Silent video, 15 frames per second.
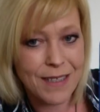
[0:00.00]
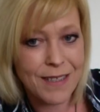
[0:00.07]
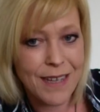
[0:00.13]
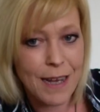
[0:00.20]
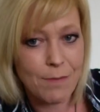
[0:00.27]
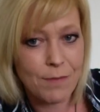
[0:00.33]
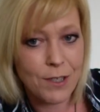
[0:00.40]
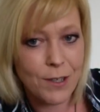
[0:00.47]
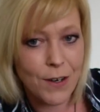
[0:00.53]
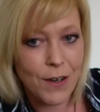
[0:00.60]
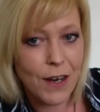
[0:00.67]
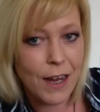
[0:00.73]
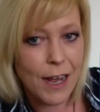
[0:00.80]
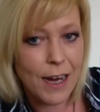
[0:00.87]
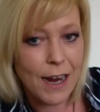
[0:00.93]

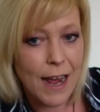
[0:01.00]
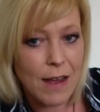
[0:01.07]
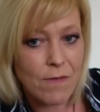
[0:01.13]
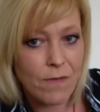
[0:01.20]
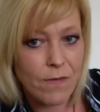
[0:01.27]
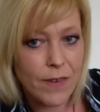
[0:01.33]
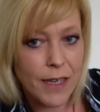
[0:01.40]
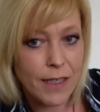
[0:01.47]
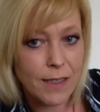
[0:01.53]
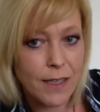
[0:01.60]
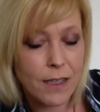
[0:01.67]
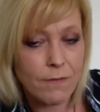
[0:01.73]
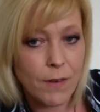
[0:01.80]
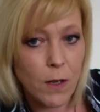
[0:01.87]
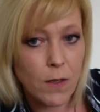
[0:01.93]
deception and envy.
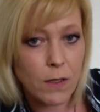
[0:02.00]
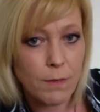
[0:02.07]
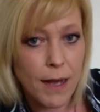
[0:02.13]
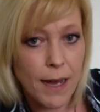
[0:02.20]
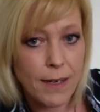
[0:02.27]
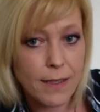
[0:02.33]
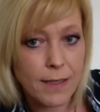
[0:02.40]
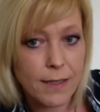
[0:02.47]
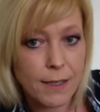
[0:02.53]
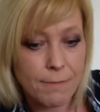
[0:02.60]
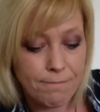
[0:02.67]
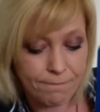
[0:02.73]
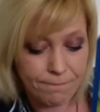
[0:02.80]
See the false mask?